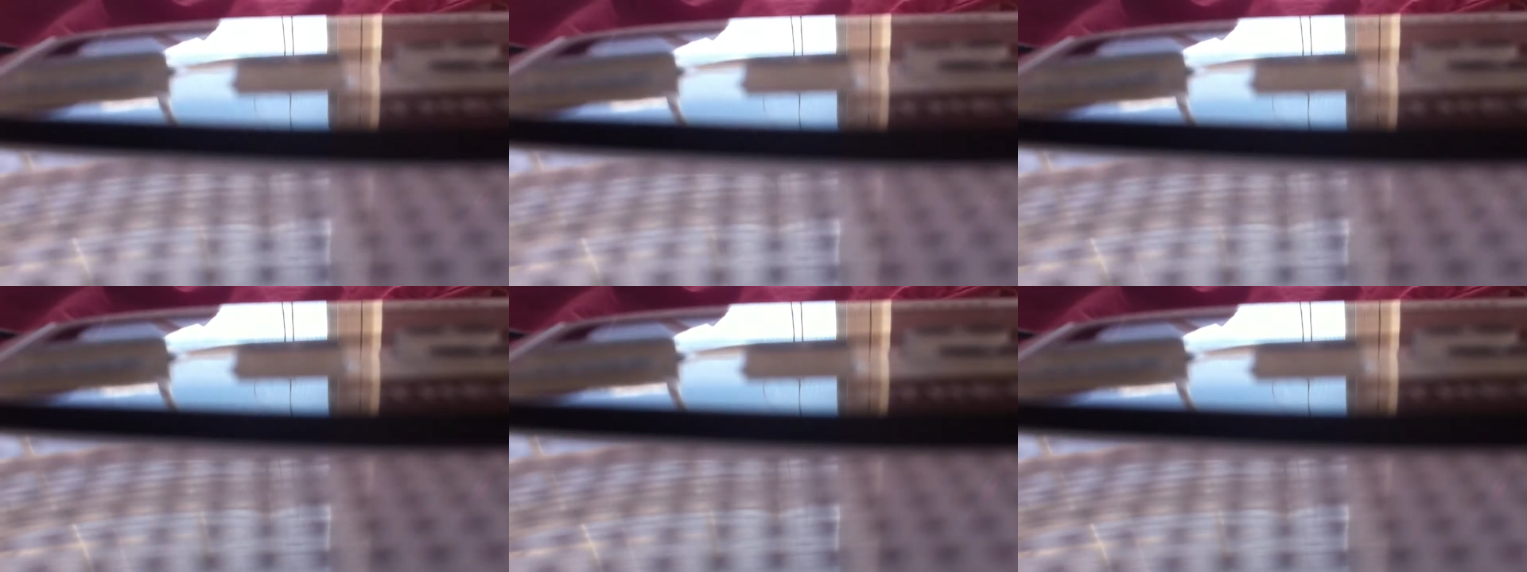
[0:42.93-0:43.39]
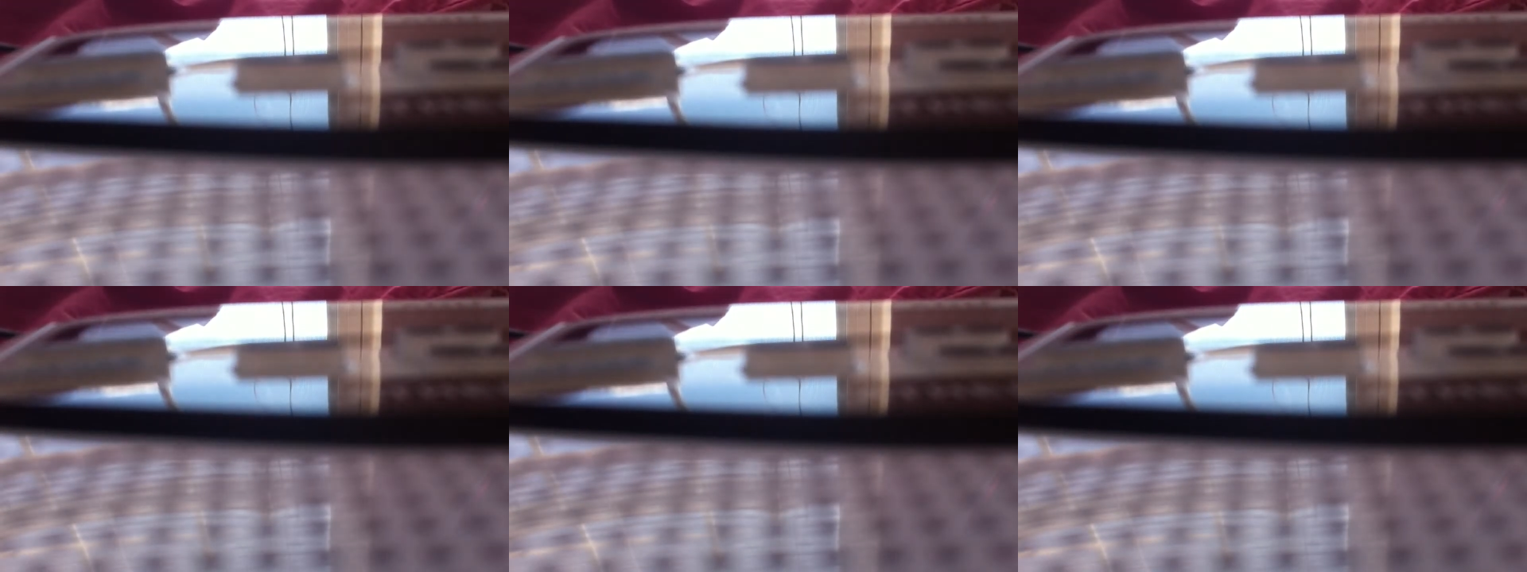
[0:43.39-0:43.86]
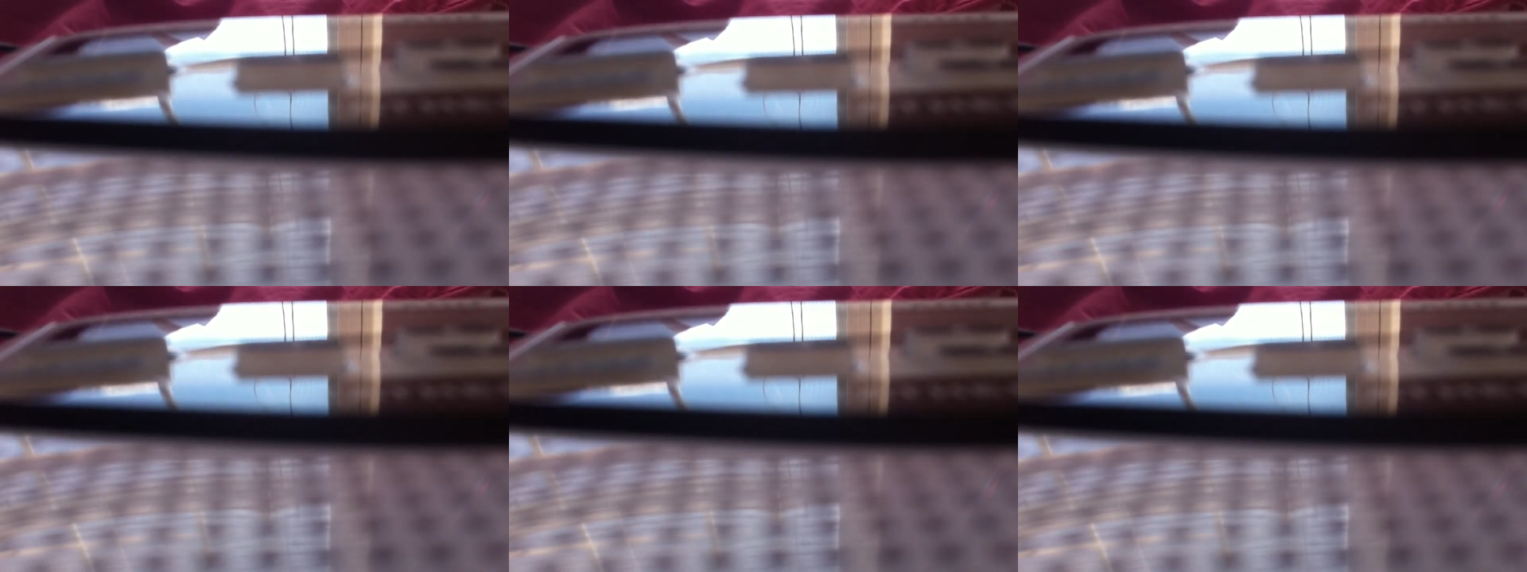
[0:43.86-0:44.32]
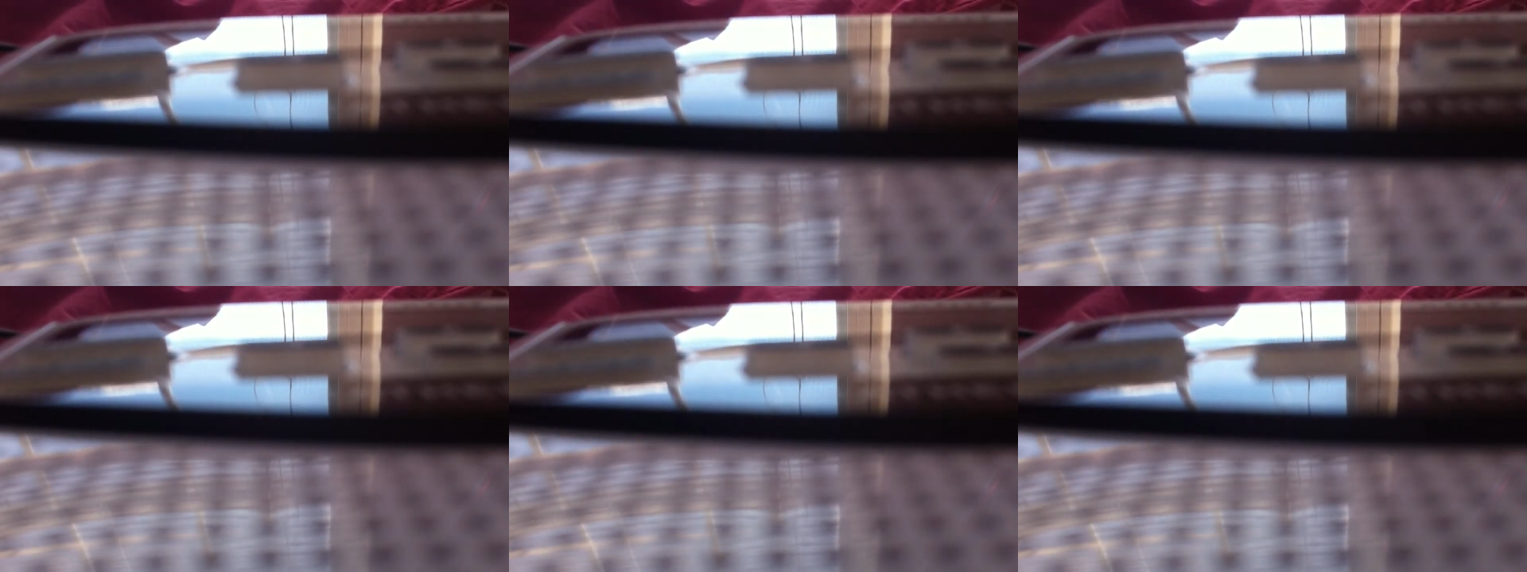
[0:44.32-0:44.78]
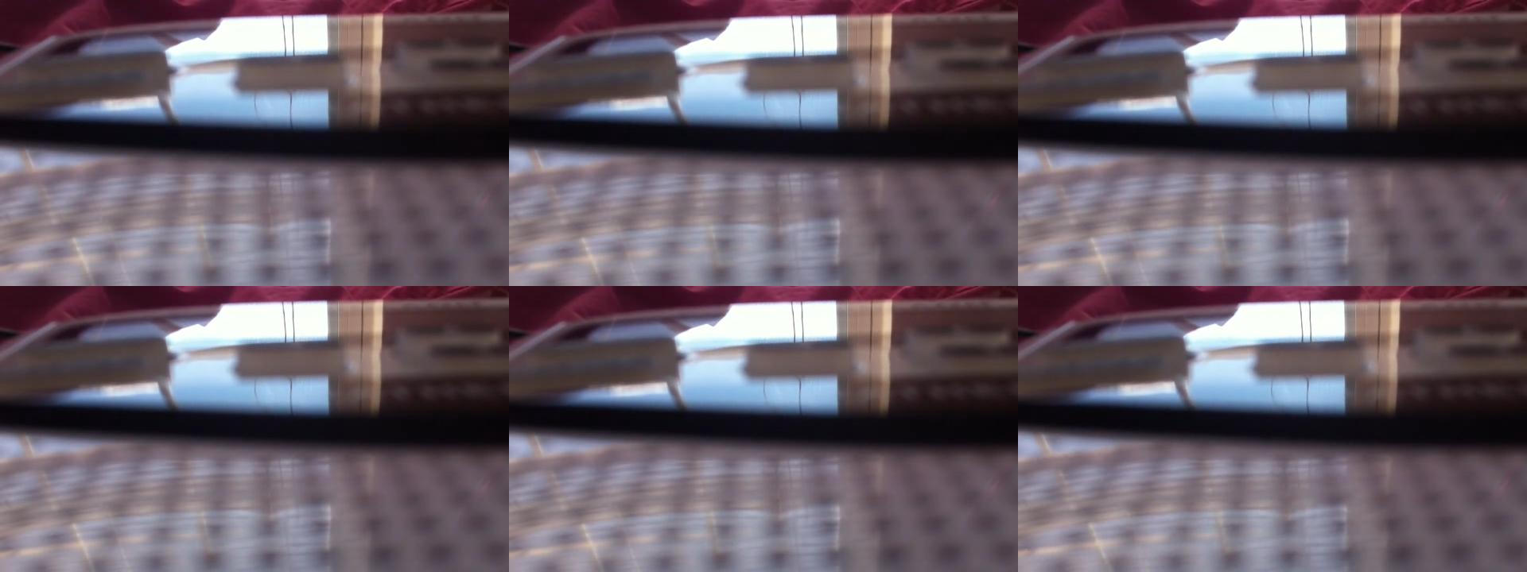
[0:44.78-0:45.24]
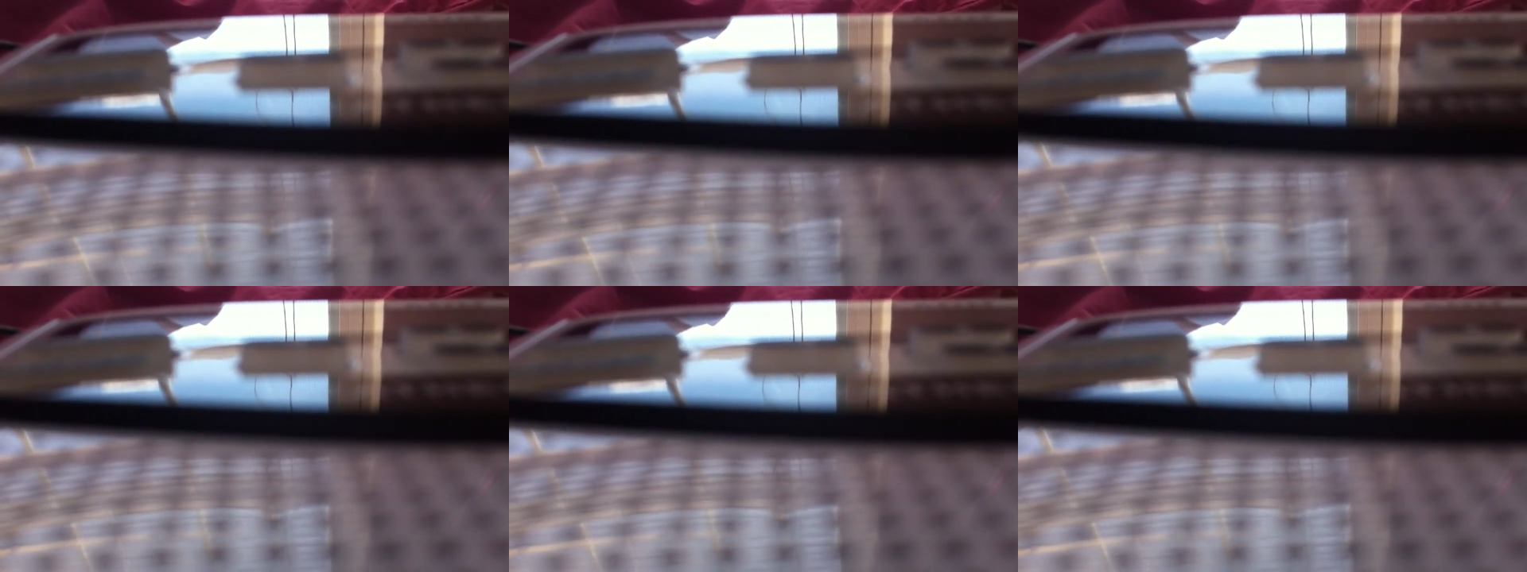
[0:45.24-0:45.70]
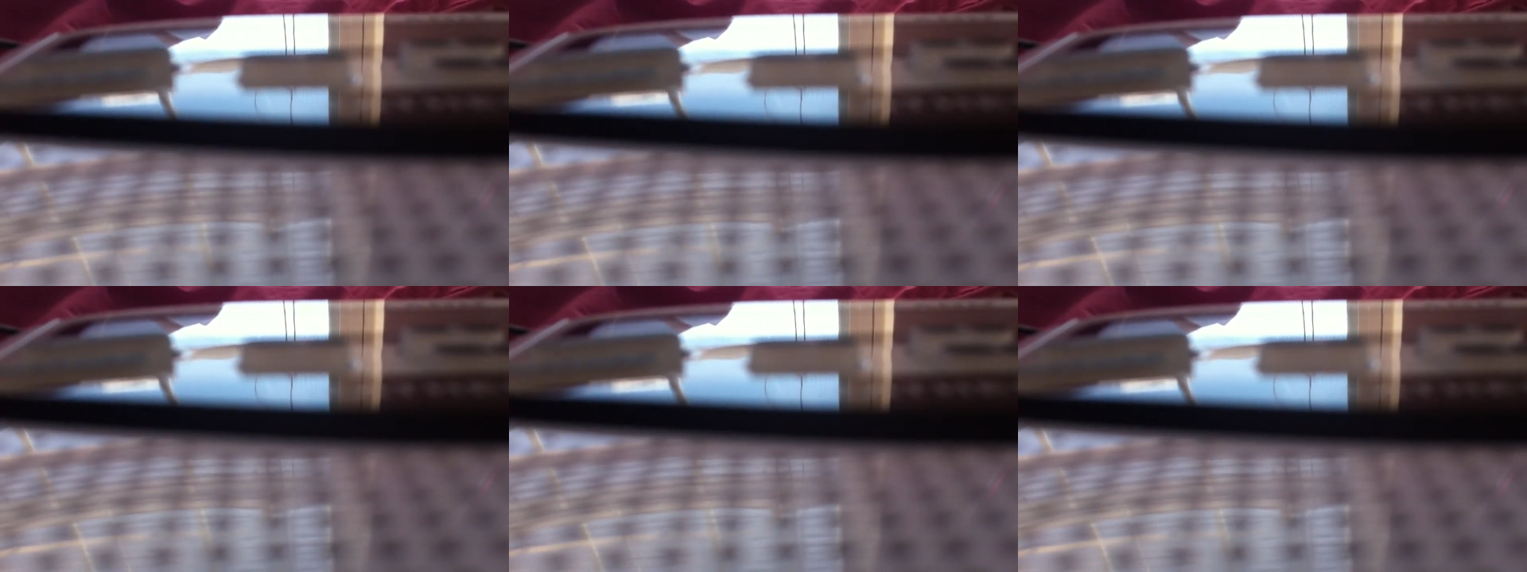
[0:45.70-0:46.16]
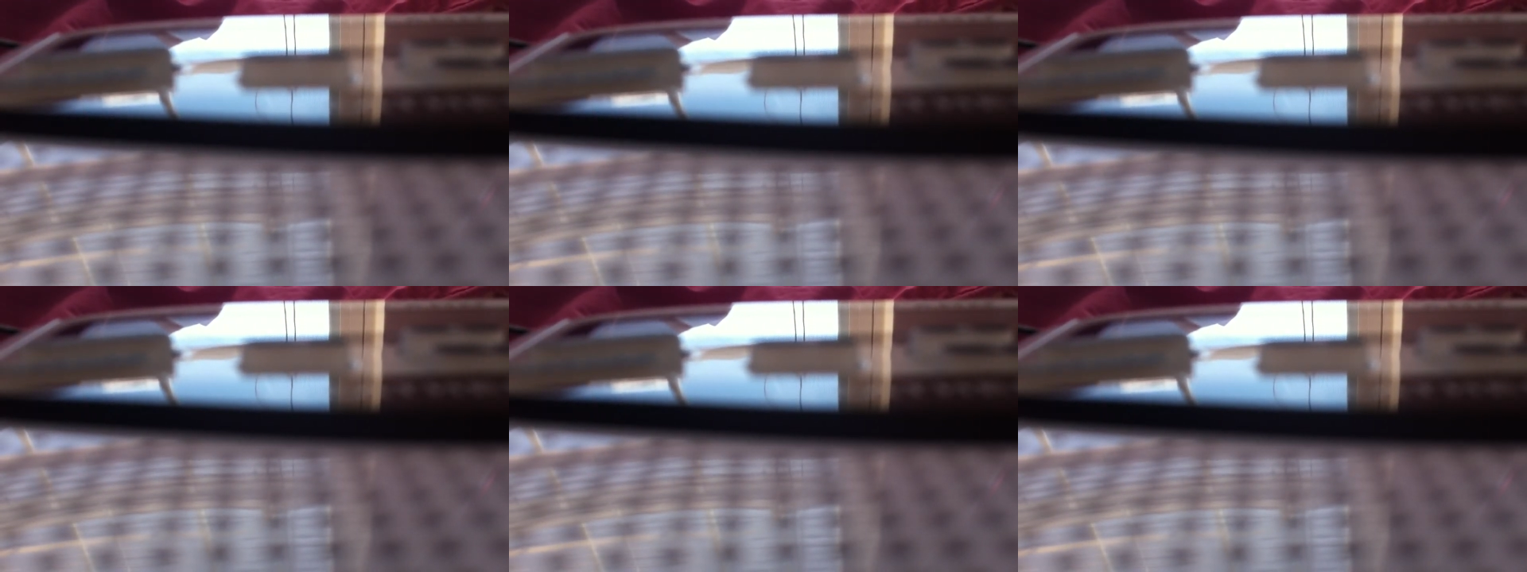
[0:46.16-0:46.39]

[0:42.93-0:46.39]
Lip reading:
[unreadable: no face in view]